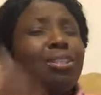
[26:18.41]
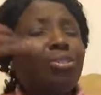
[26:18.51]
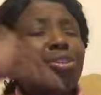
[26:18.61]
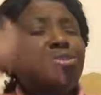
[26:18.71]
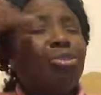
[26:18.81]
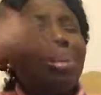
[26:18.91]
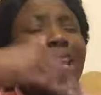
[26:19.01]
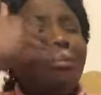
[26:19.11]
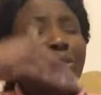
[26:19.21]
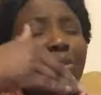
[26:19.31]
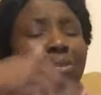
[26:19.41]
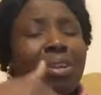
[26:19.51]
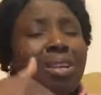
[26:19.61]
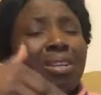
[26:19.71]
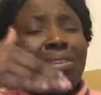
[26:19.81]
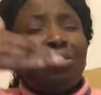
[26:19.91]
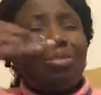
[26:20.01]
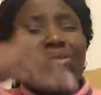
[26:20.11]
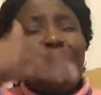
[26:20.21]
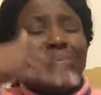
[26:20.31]
is going to give you
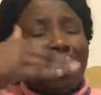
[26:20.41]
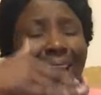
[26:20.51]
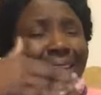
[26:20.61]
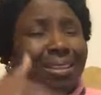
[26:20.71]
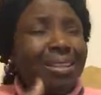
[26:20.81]
something.